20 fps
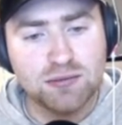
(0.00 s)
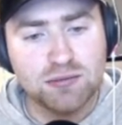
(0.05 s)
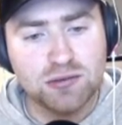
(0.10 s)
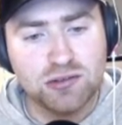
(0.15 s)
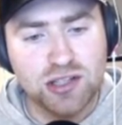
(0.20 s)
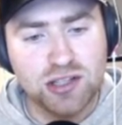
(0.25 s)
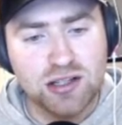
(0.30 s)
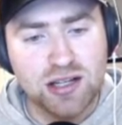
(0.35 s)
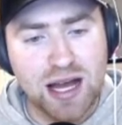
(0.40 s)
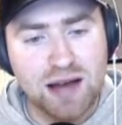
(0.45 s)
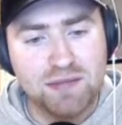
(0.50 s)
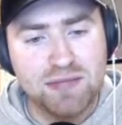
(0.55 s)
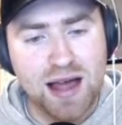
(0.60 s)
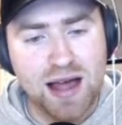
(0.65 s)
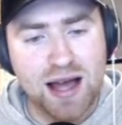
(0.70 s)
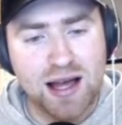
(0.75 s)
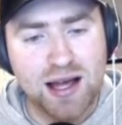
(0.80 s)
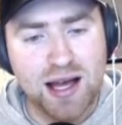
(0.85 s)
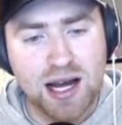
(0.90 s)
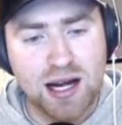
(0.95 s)
Didn't have
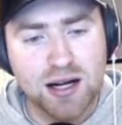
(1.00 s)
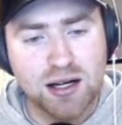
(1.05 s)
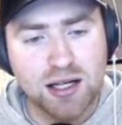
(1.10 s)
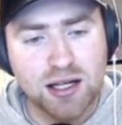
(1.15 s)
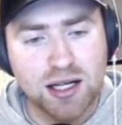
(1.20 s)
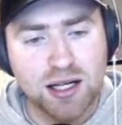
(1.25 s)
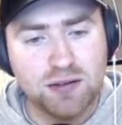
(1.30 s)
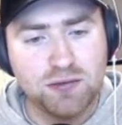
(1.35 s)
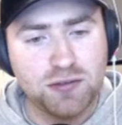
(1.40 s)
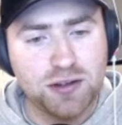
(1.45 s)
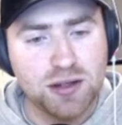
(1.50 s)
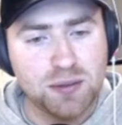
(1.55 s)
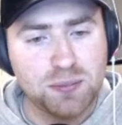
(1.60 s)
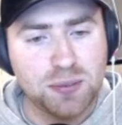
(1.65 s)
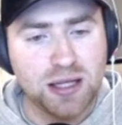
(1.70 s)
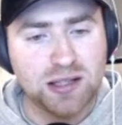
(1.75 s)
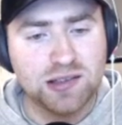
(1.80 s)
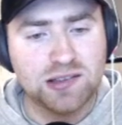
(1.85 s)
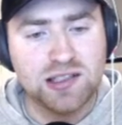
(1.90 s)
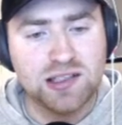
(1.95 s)
that hunger for the
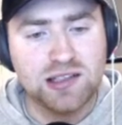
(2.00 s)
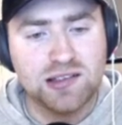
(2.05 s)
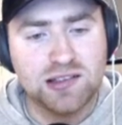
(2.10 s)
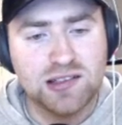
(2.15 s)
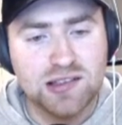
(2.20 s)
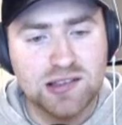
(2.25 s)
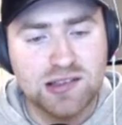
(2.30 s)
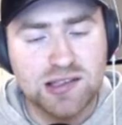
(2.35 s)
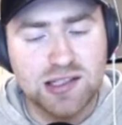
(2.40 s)
+6s